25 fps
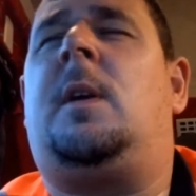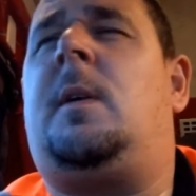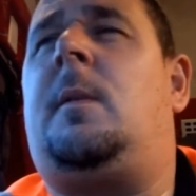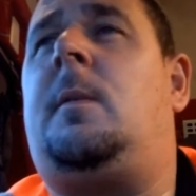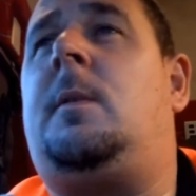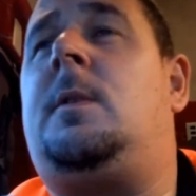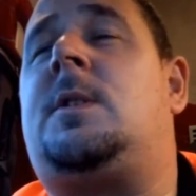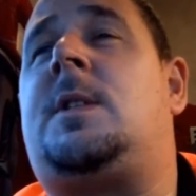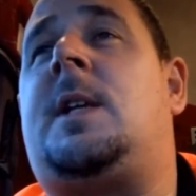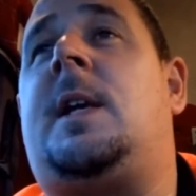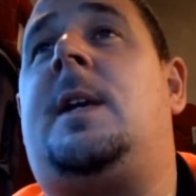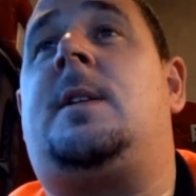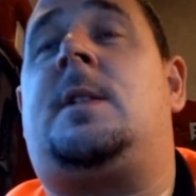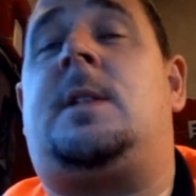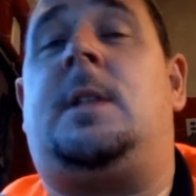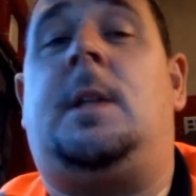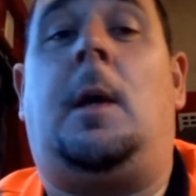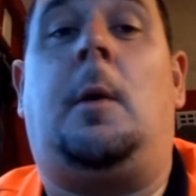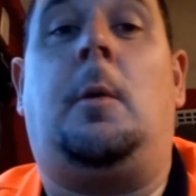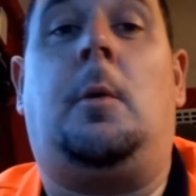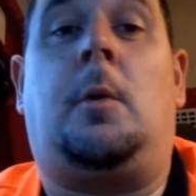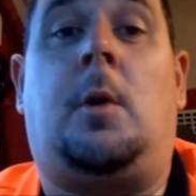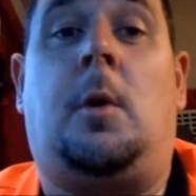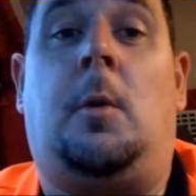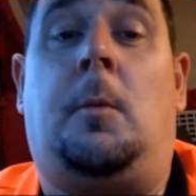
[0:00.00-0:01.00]
I wouldn't say it's
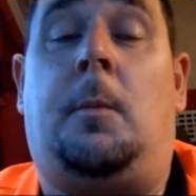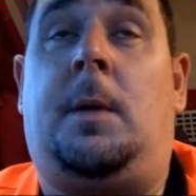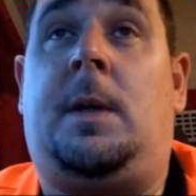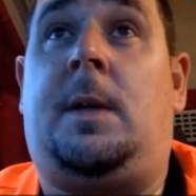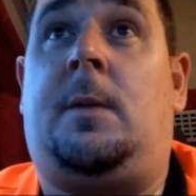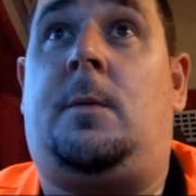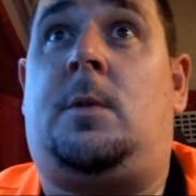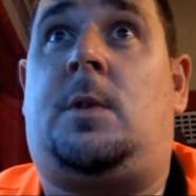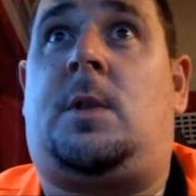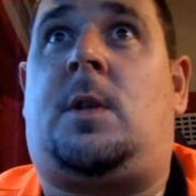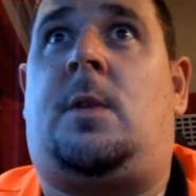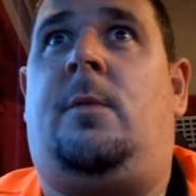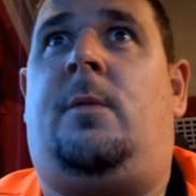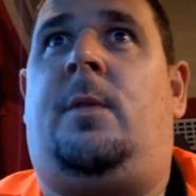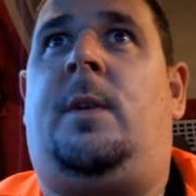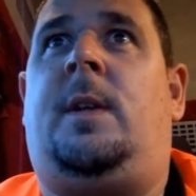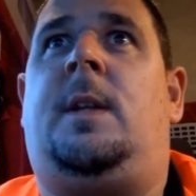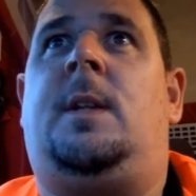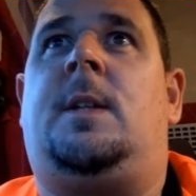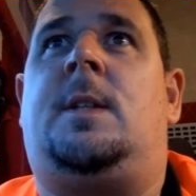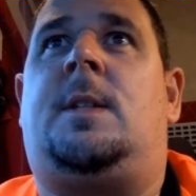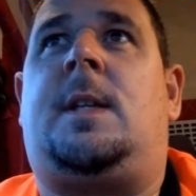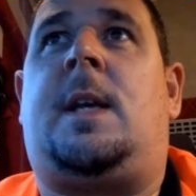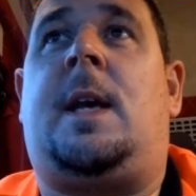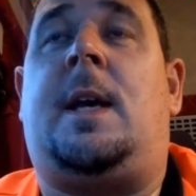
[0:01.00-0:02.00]
local, but it was
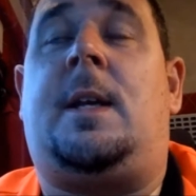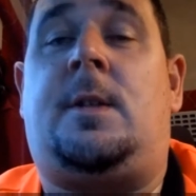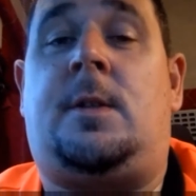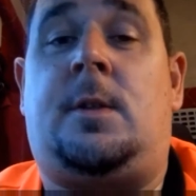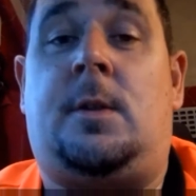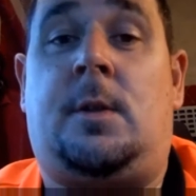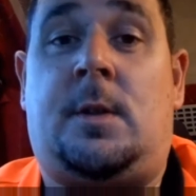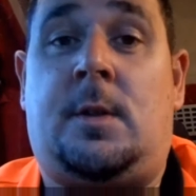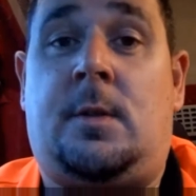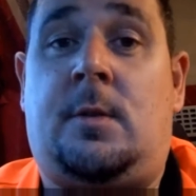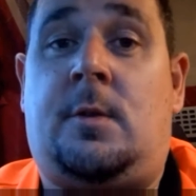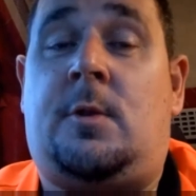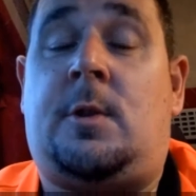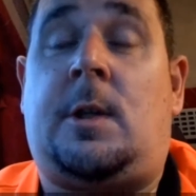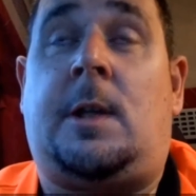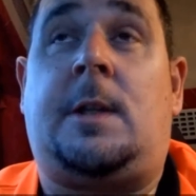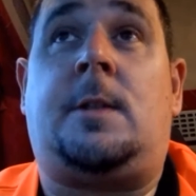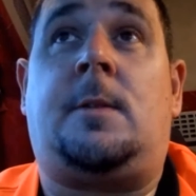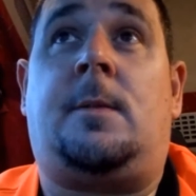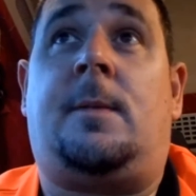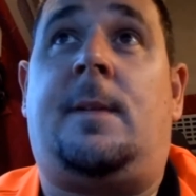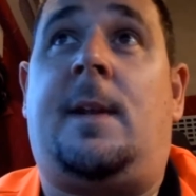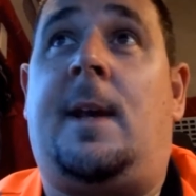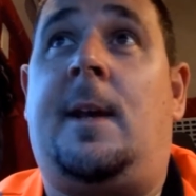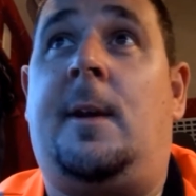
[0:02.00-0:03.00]
convenient to get to because it's
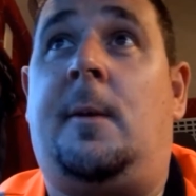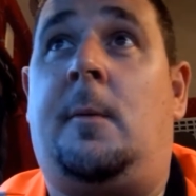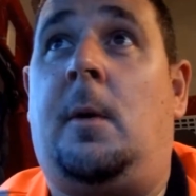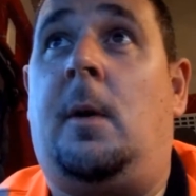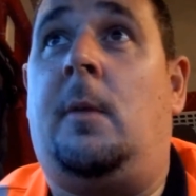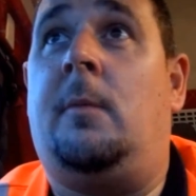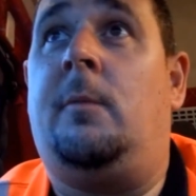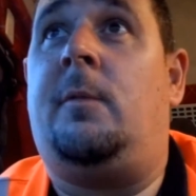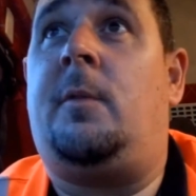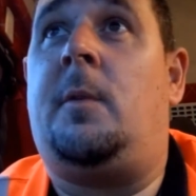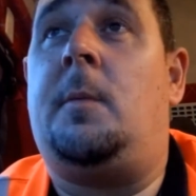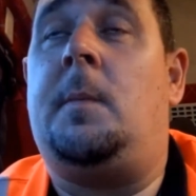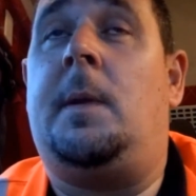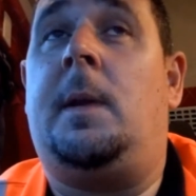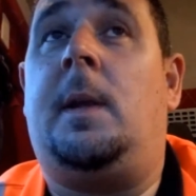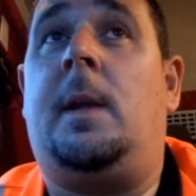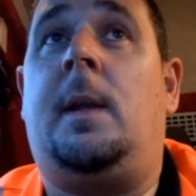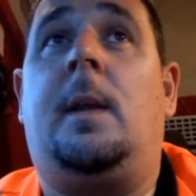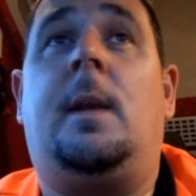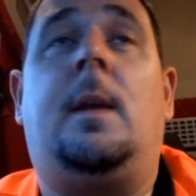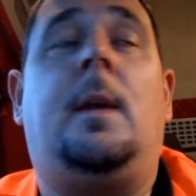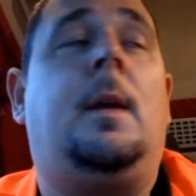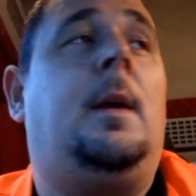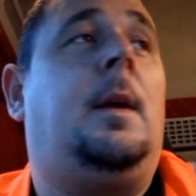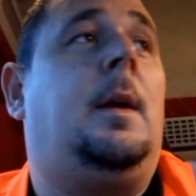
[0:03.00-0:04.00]
straight up the A1 for
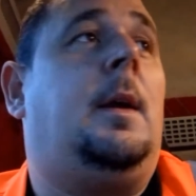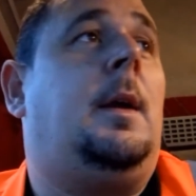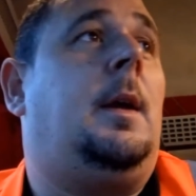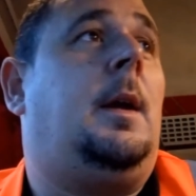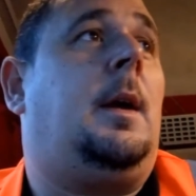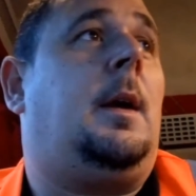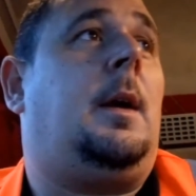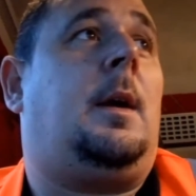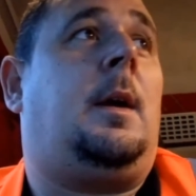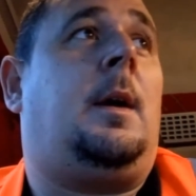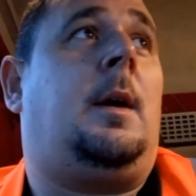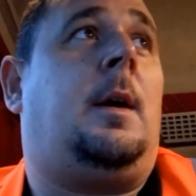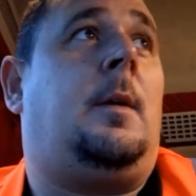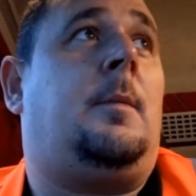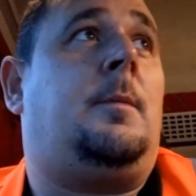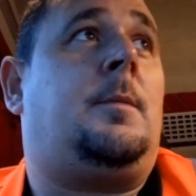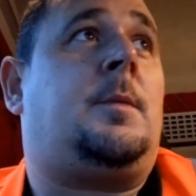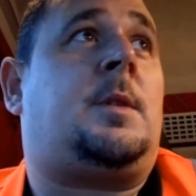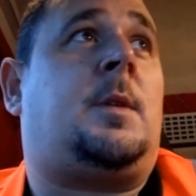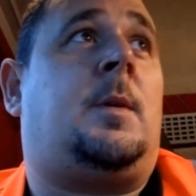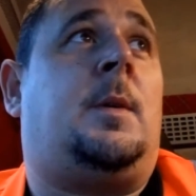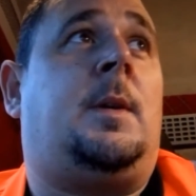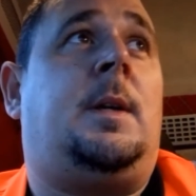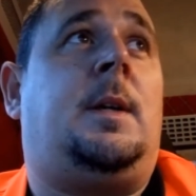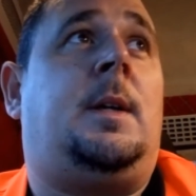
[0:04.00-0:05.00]
me.
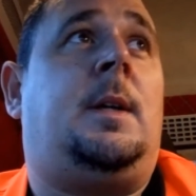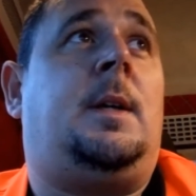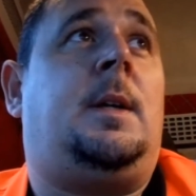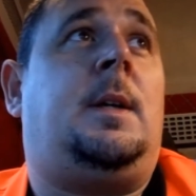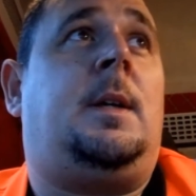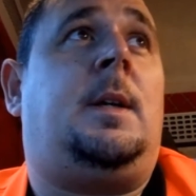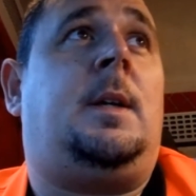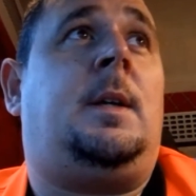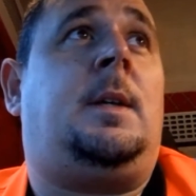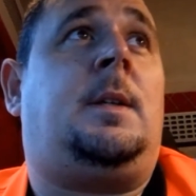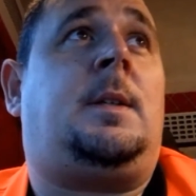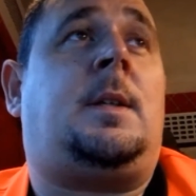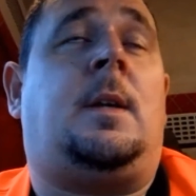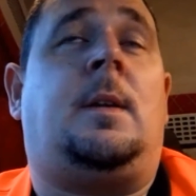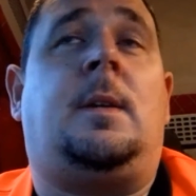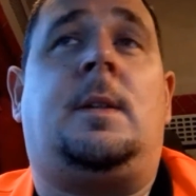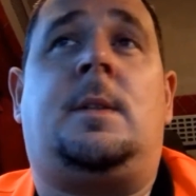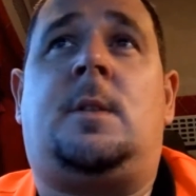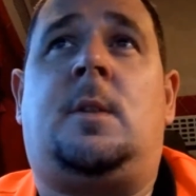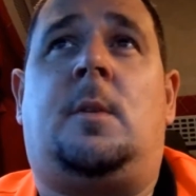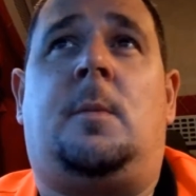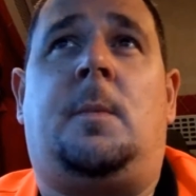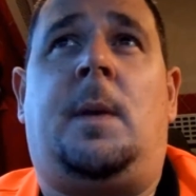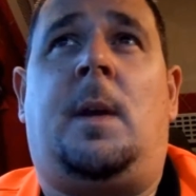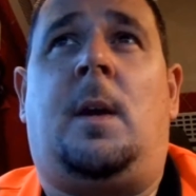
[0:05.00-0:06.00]
Um, so it, it,
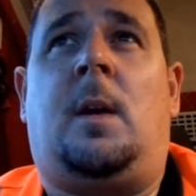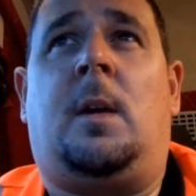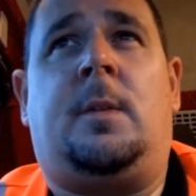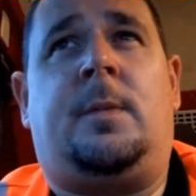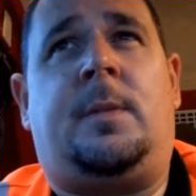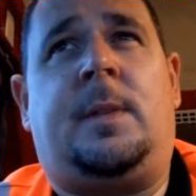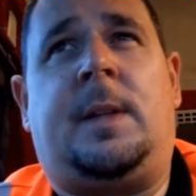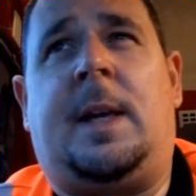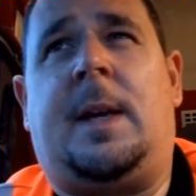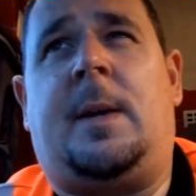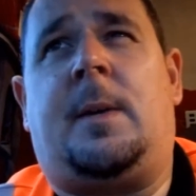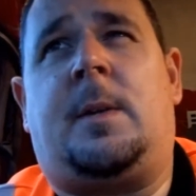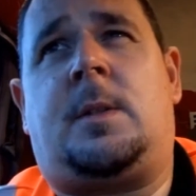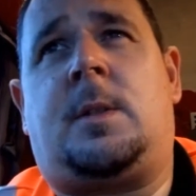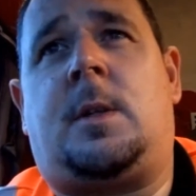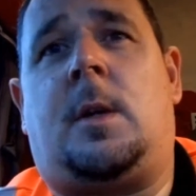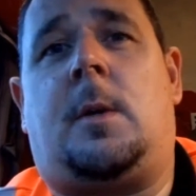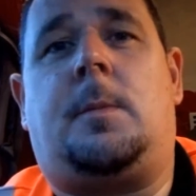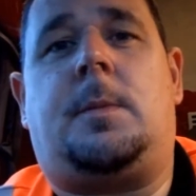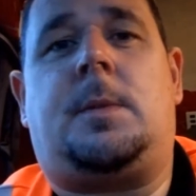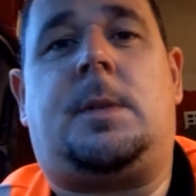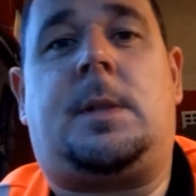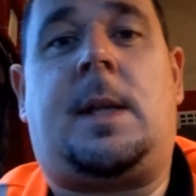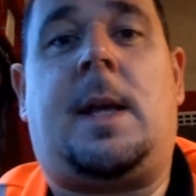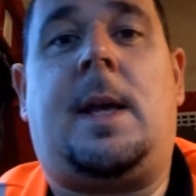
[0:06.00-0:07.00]
only took me half an hour
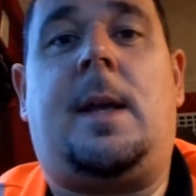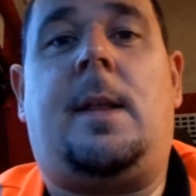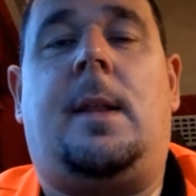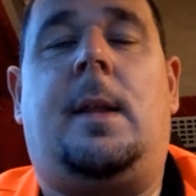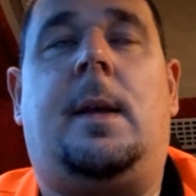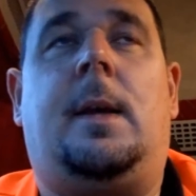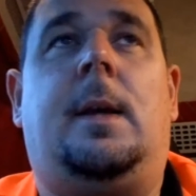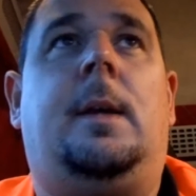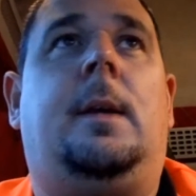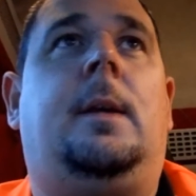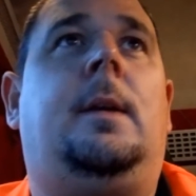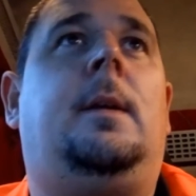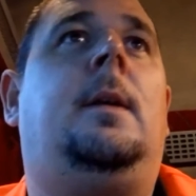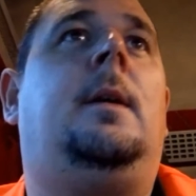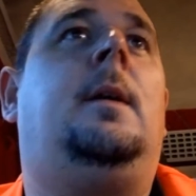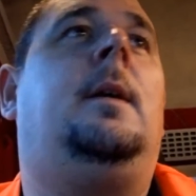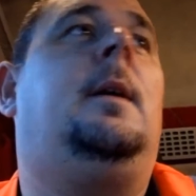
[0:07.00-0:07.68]
tops to get there.